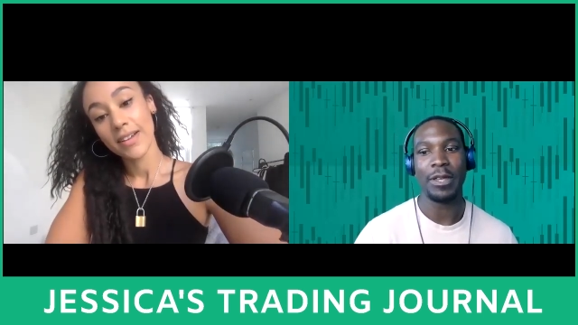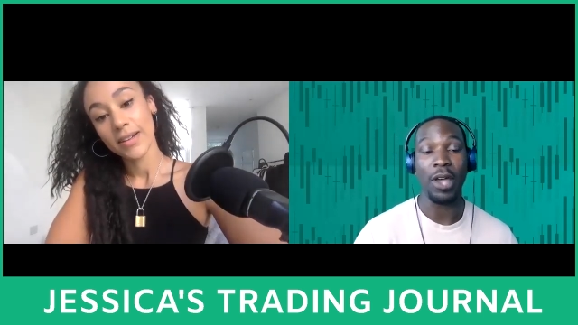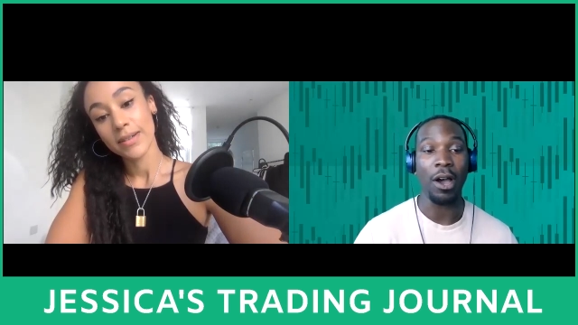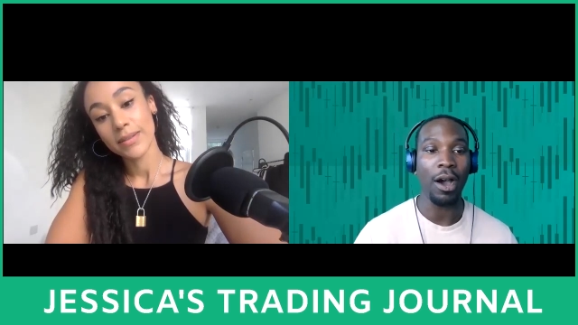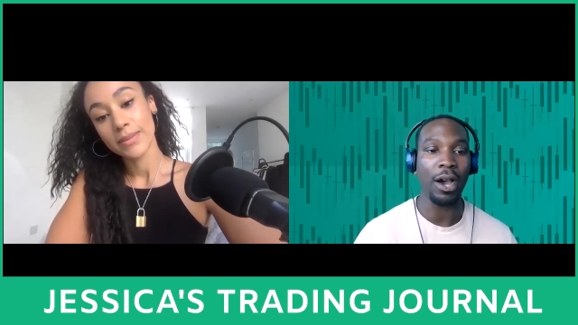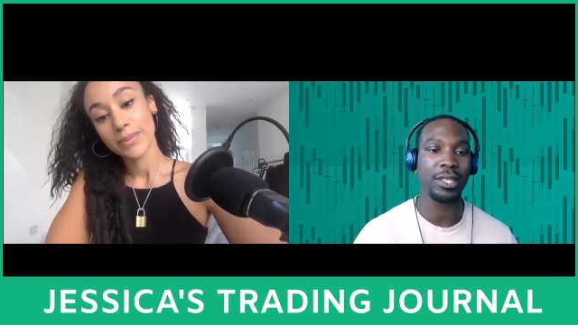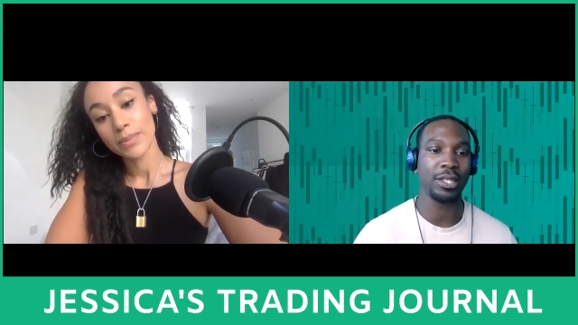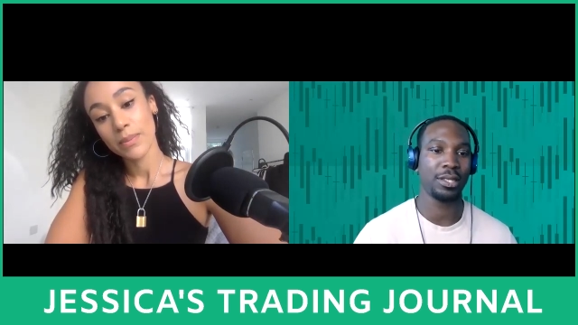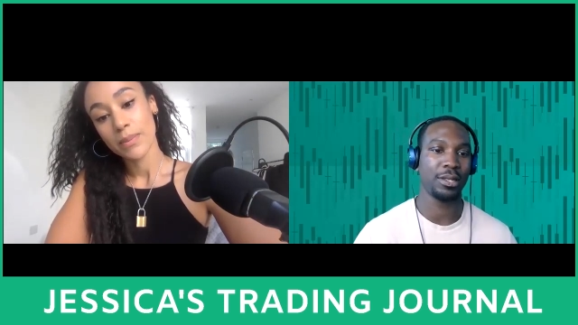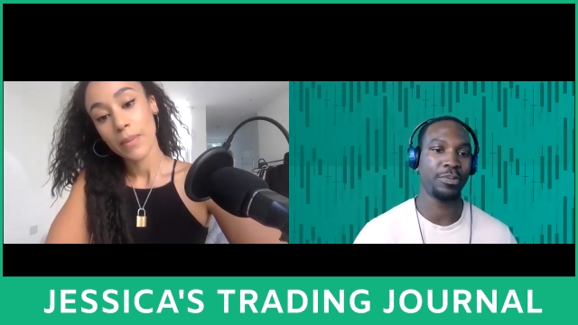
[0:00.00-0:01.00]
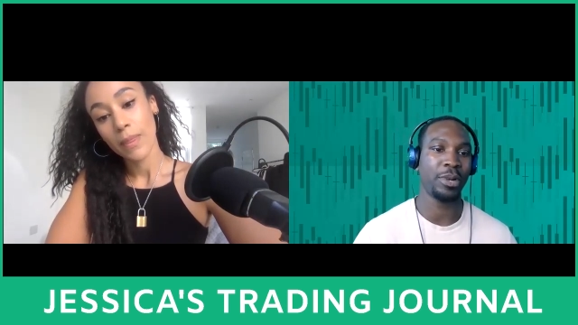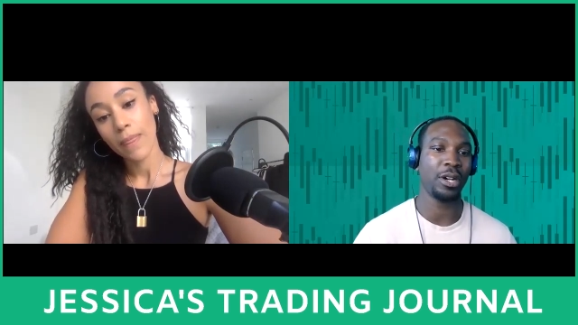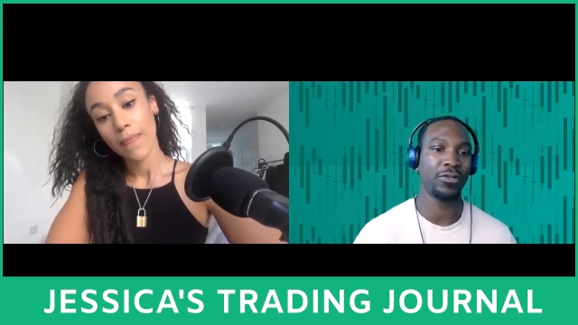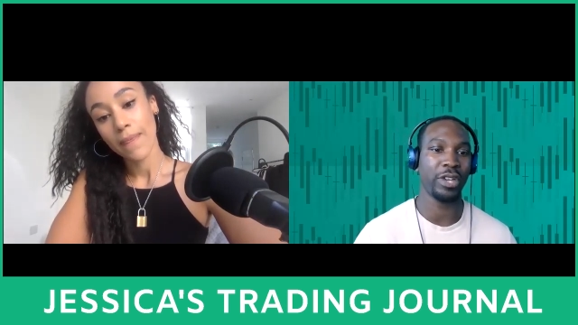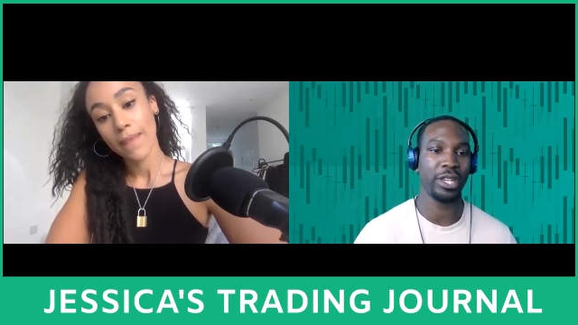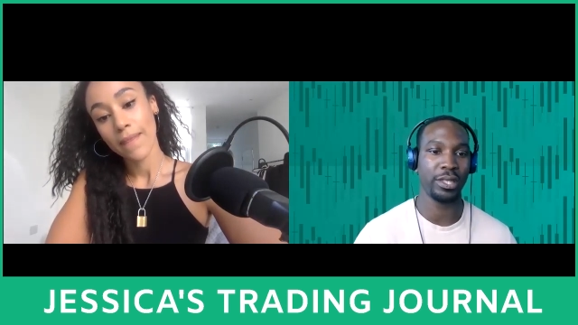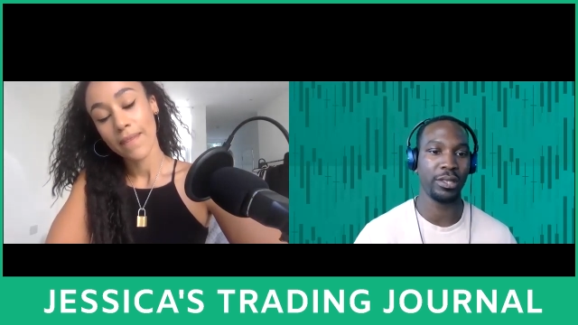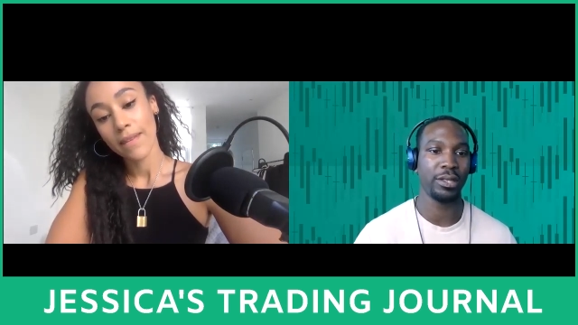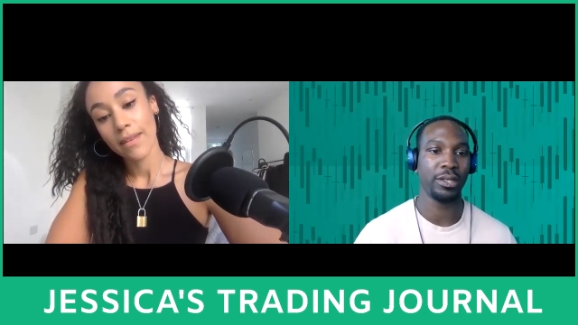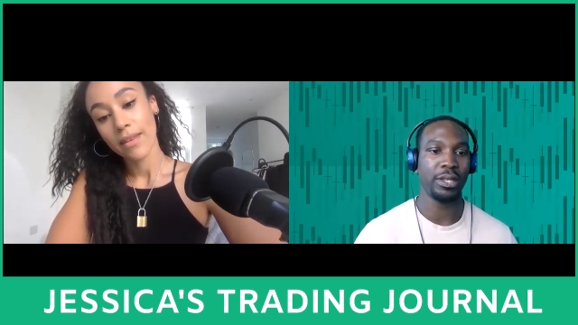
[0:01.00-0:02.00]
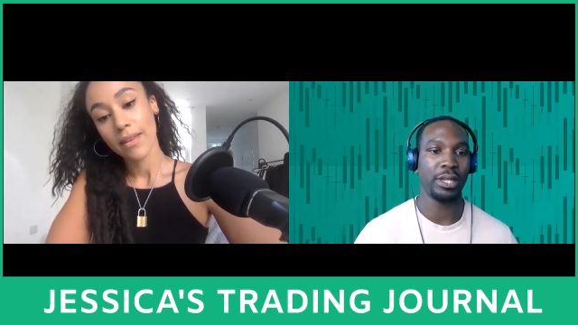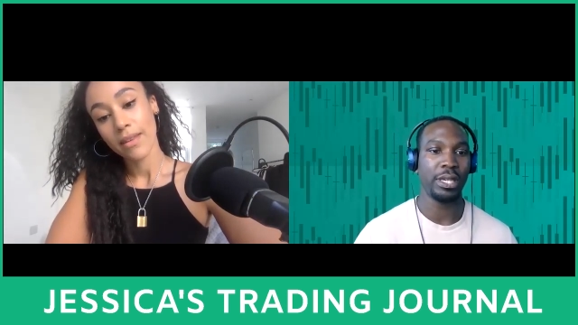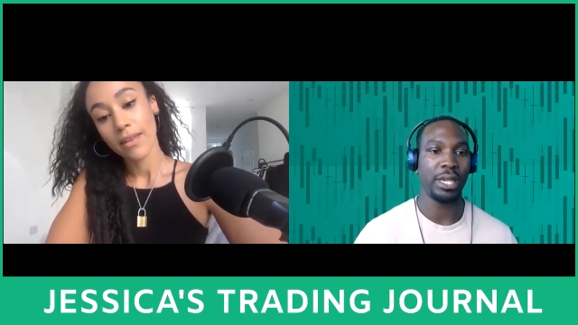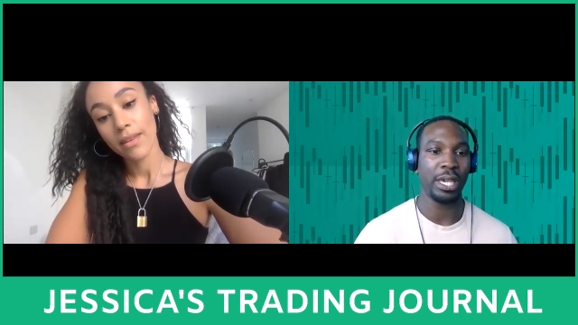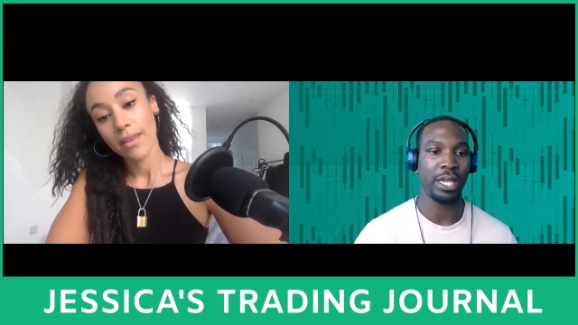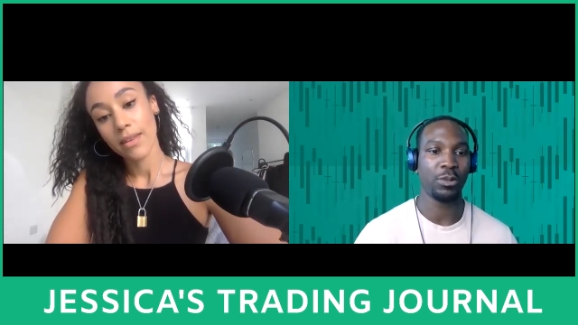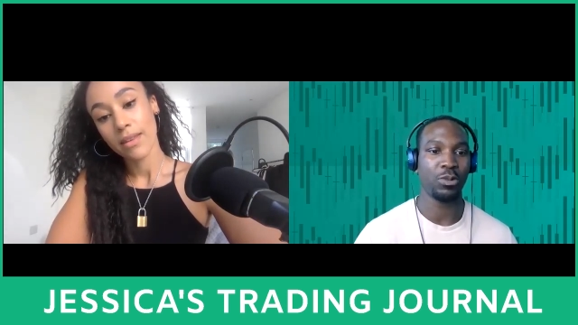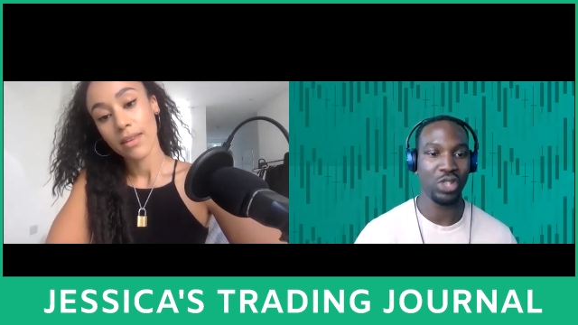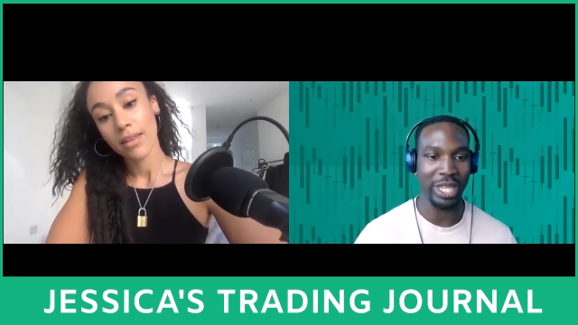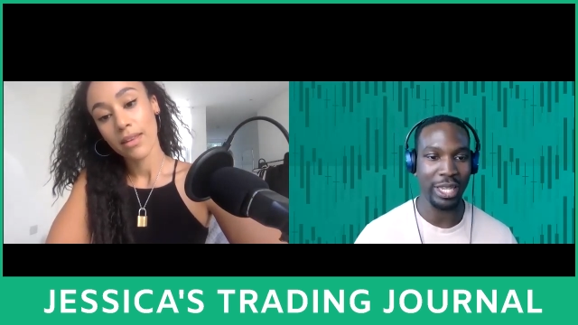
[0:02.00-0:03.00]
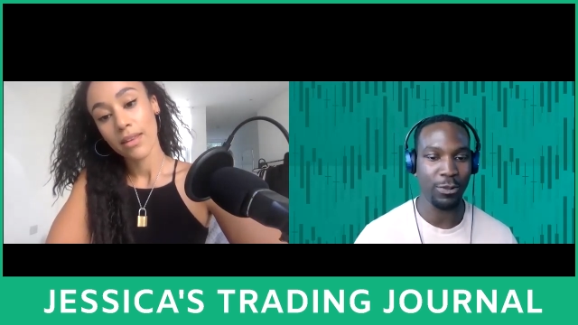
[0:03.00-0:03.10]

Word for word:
Speaker 1: the hardest part of trading, and what would you say?